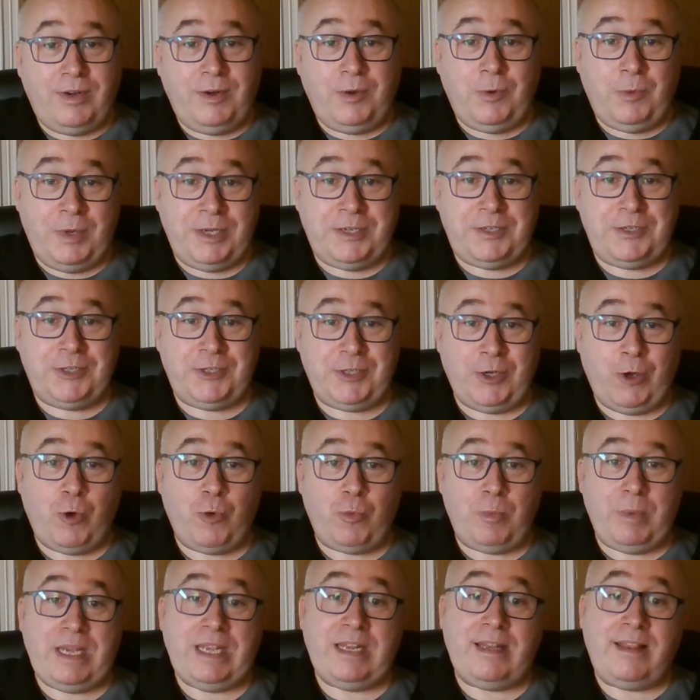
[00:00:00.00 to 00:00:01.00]
which showed
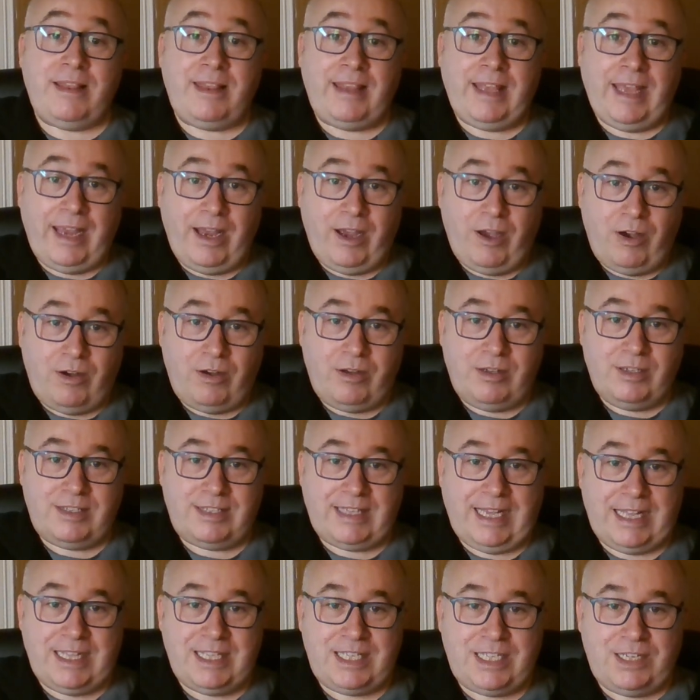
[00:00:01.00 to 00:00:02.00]
me their
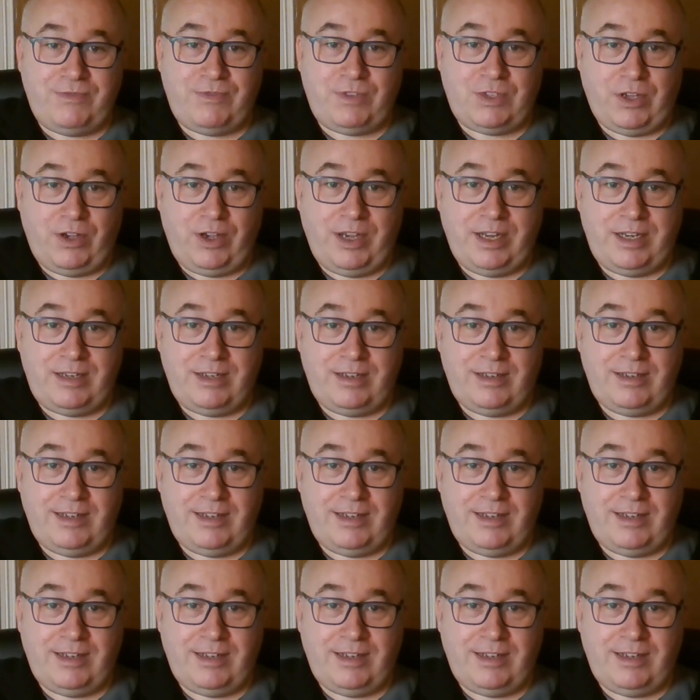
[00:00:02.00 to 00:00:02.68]
sensitive side.